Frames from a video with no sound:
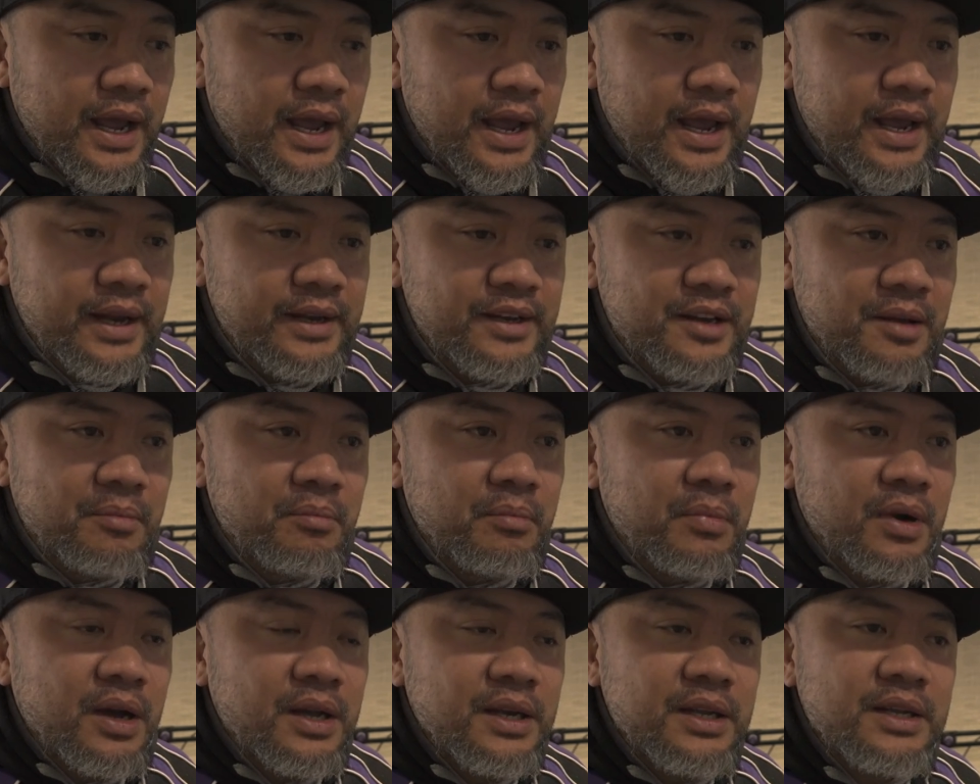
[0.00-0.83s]
and the
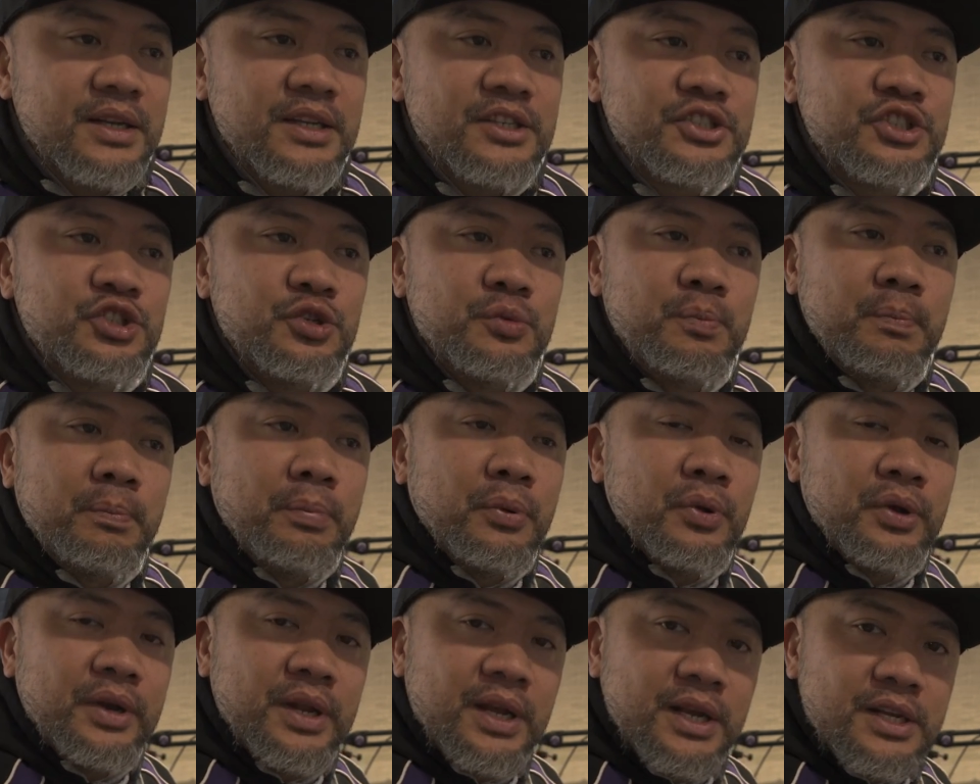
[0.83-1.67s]
money that you
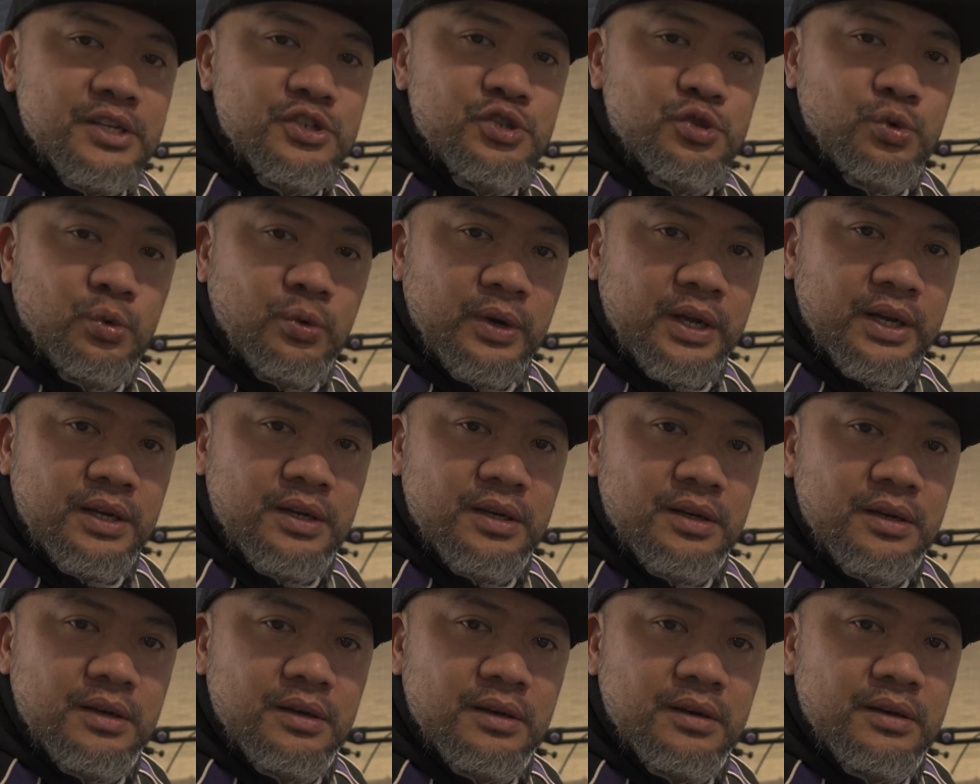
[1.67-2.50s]
put into it,
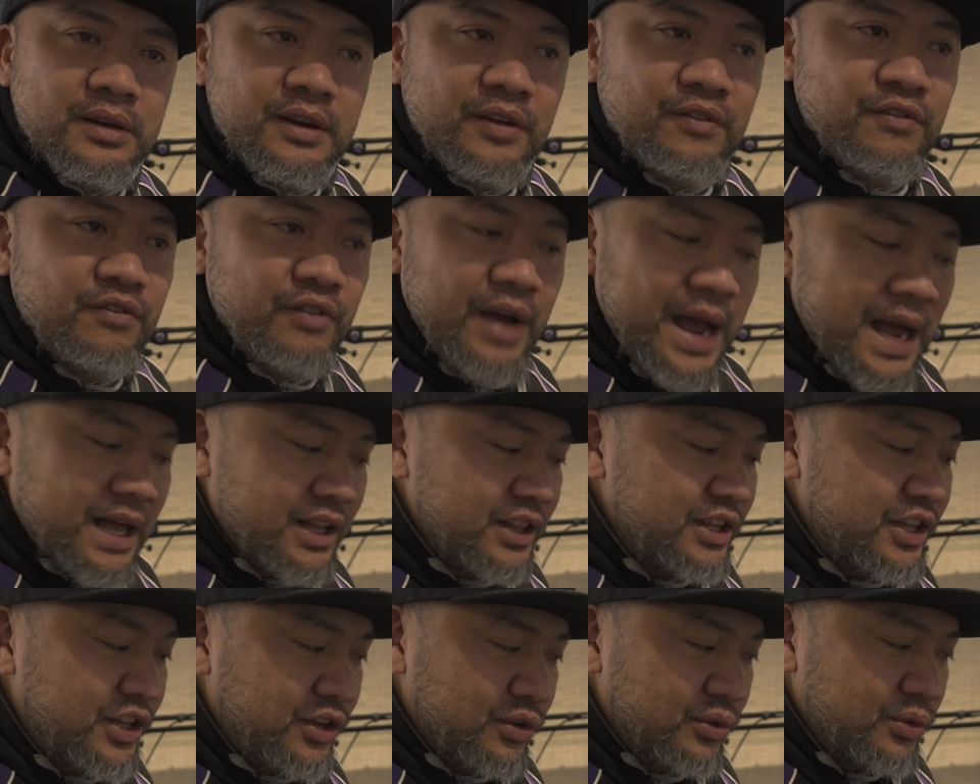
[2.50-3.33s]
the
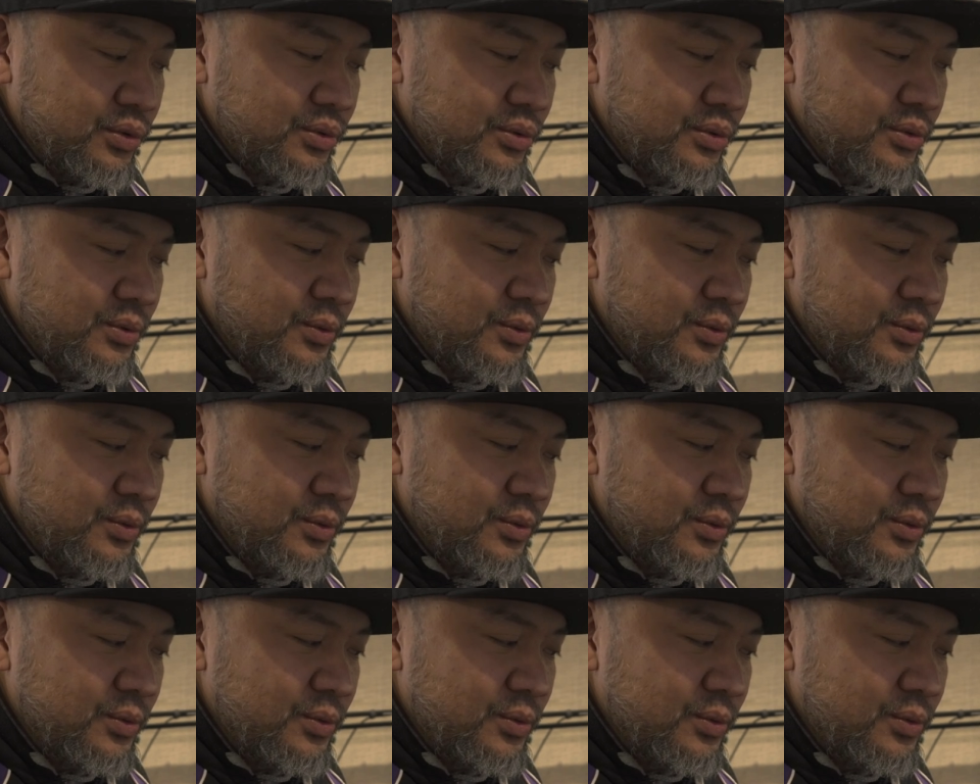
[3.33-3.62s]
value,